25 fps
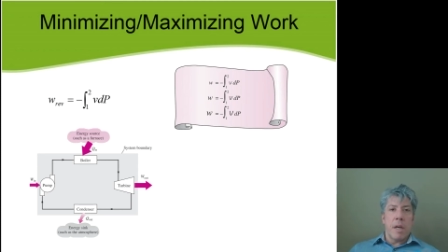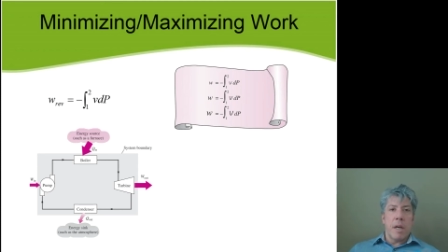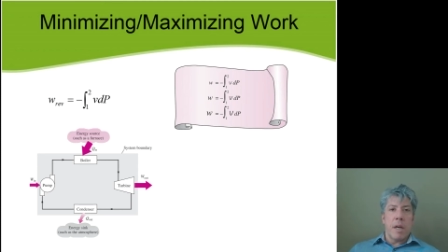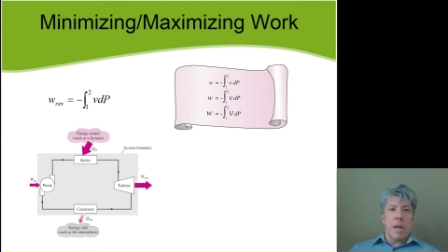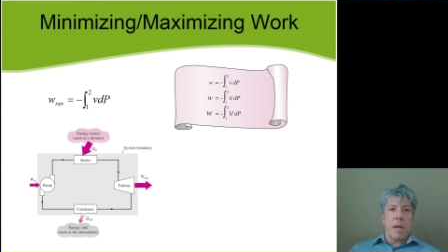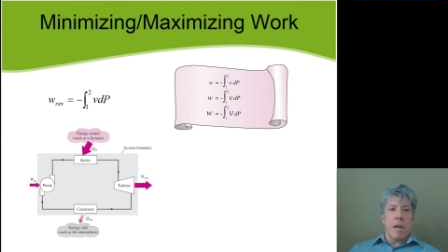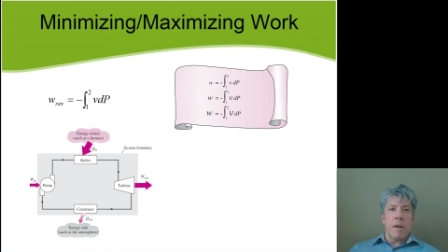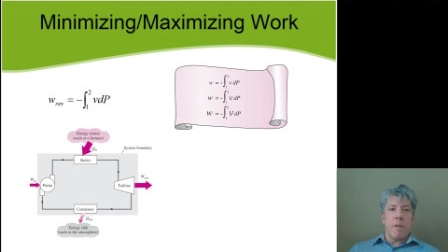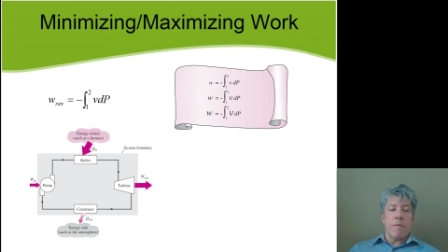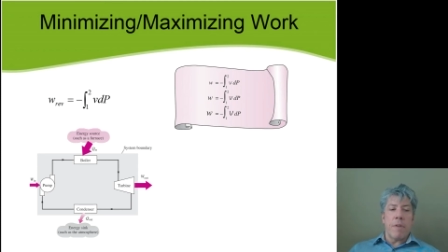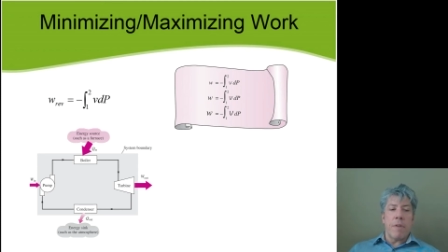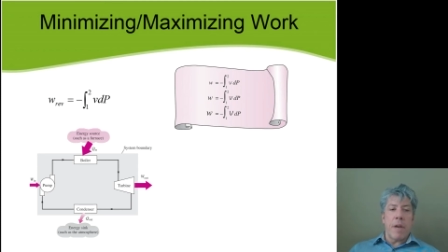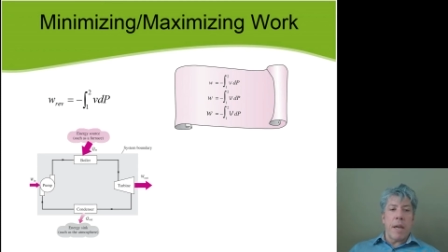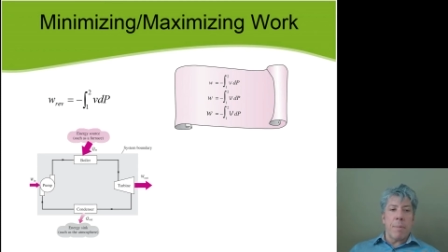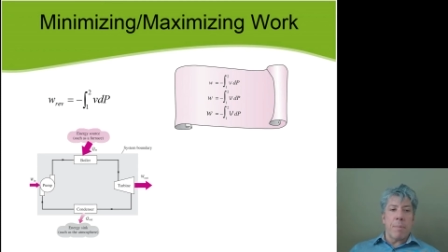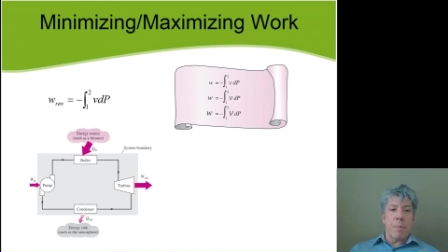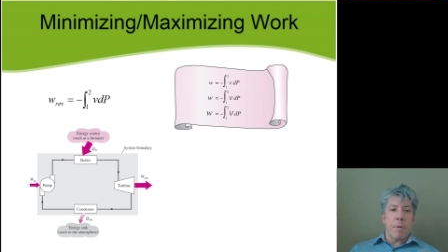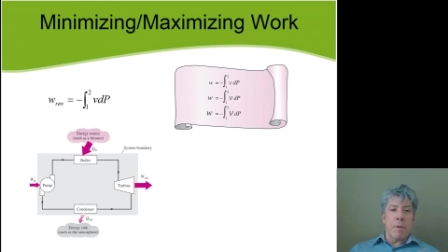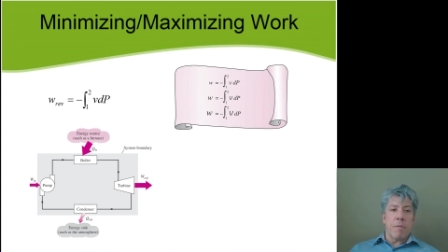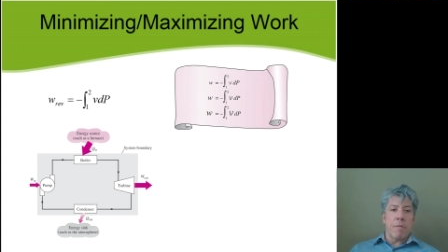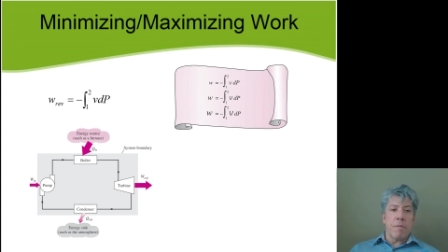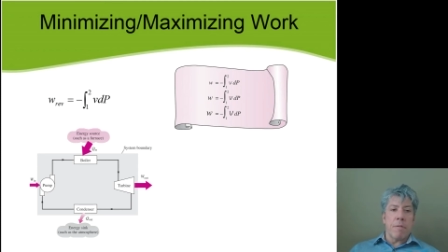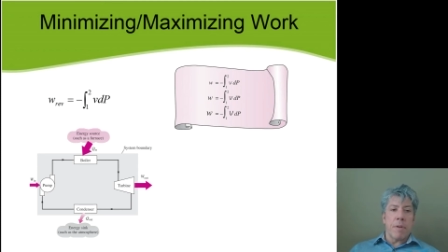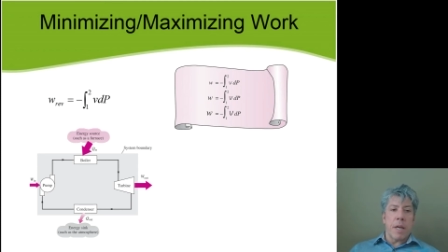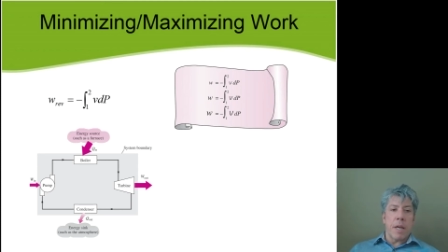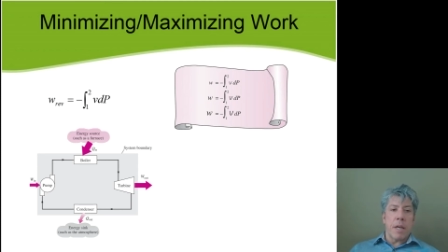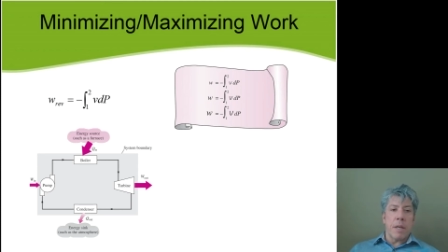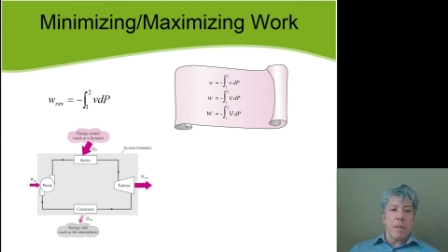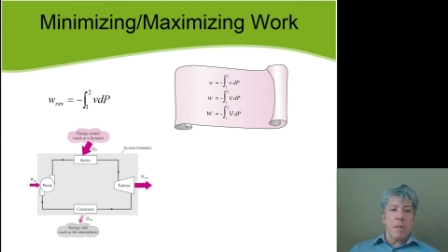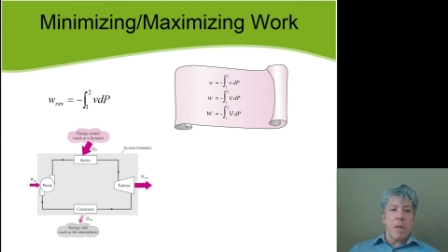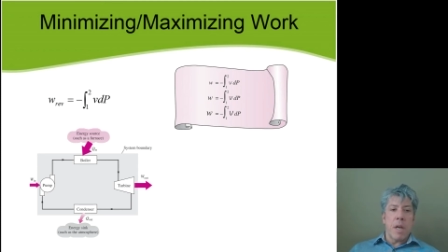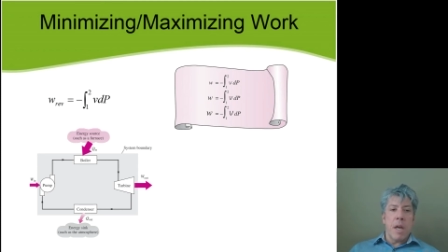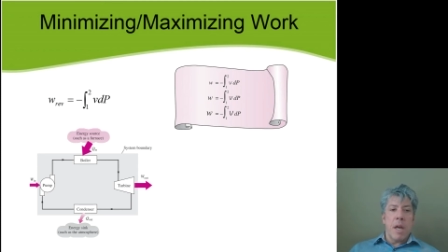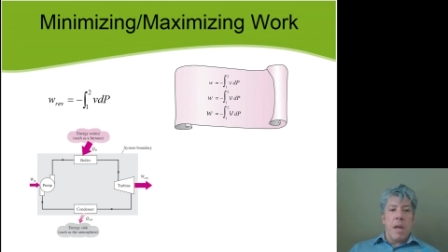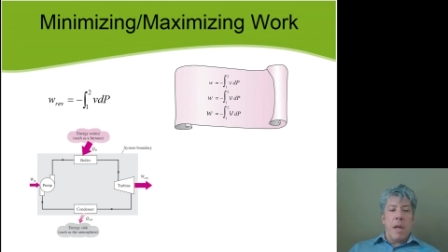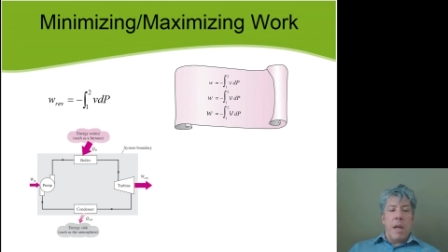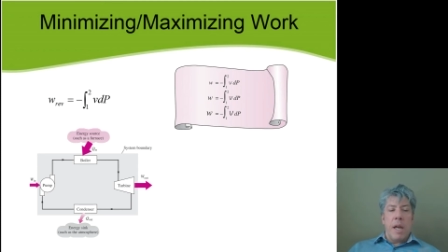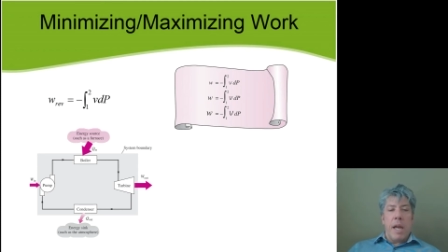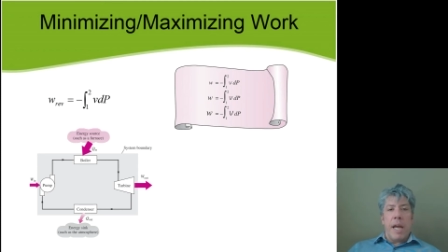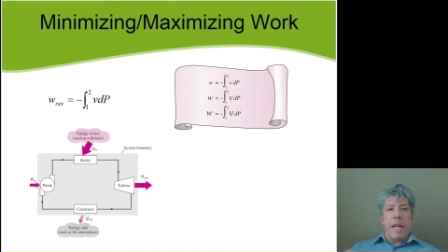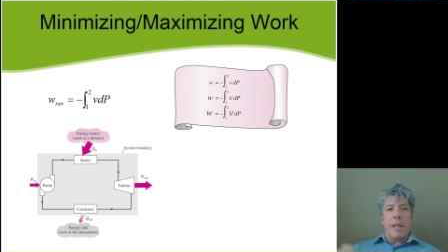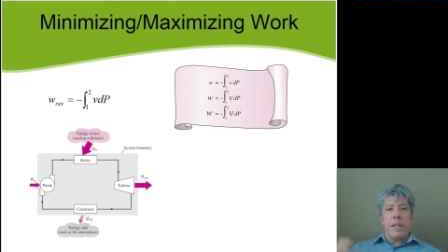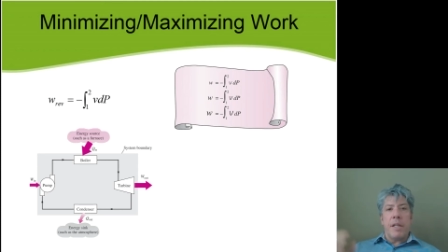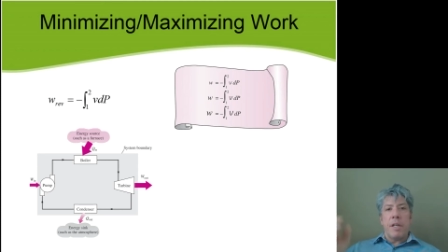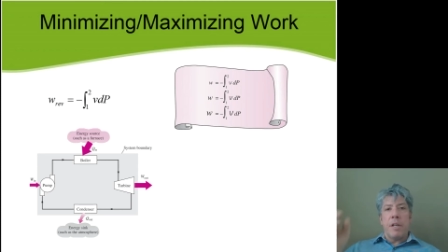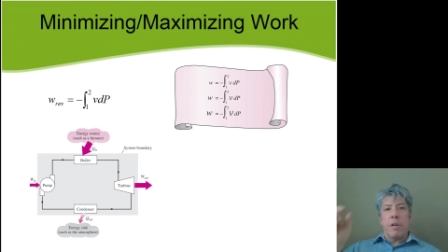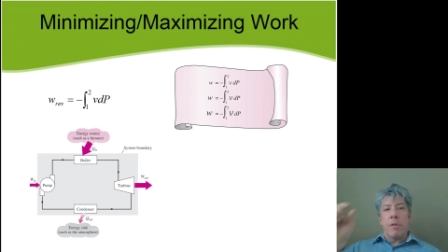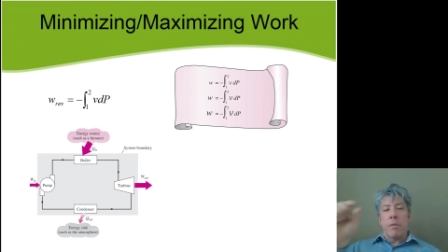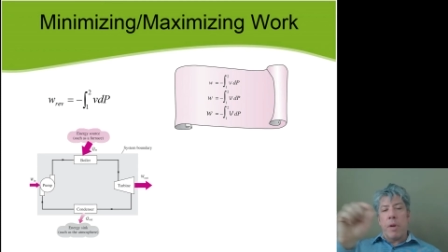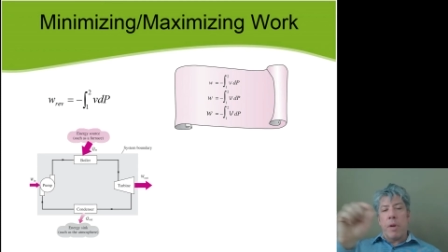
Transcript: uh, vapor phase. And then you